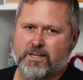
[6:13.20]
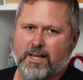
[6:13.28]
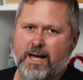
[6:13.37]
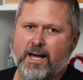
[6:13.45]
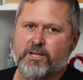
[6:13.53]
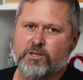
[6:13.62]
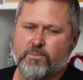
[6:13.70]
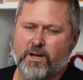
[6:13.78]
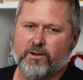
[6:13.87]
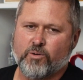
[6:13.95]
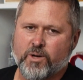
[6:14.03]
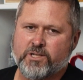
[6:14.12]
a large
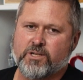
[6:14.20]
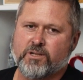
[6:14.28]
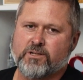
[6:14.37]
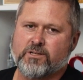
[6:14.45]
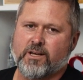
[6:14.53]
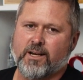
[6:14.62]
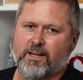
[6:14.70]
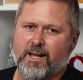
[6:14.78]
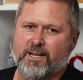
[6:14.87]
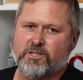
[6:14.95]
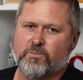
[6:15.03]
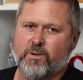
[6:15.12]
amount of questions and a
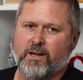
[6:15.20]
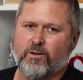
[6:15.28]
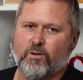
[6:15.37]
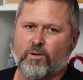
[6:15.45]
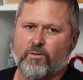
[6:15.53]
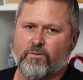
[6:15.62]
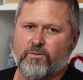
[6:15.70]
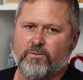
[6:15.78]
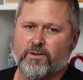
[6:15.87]
large amount of